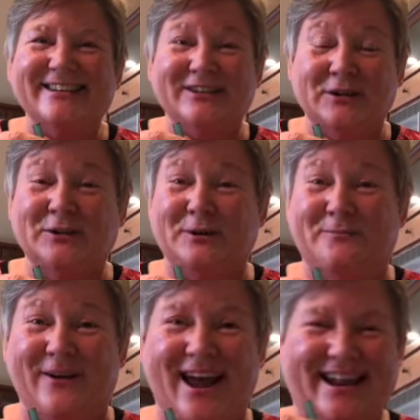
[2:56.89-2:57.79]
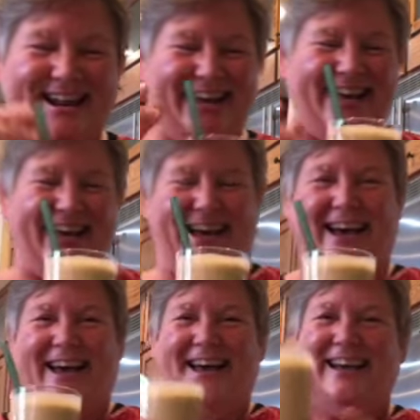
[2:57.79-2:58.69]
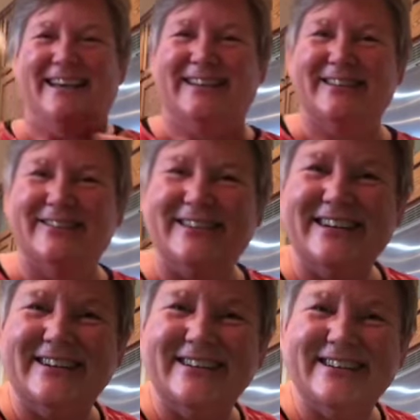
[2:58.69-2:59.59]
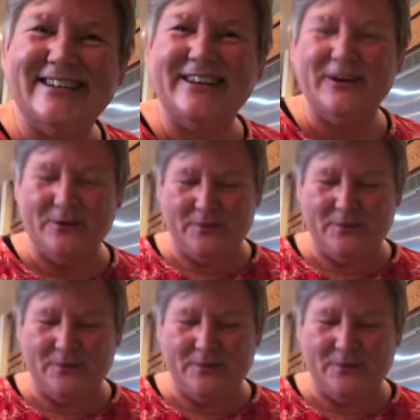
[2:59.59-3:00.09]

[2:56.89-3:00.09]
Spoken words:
gingerbread. So cheers to you.